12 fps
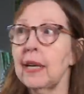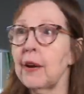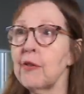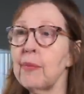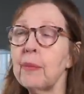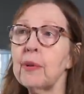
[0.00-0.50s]
i
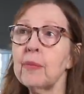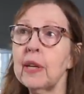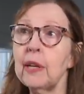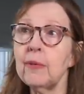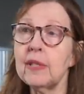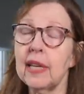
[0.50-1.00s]
remember when
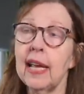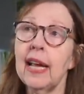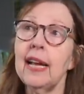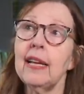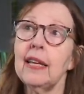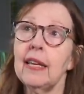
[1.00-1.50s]
he was
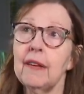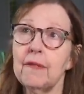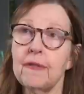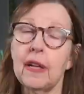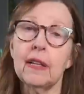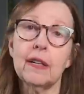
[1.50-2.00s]
80 he
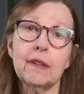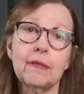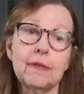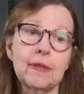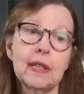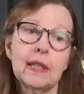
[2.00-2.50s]
fell out
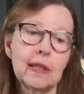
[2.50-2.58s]
of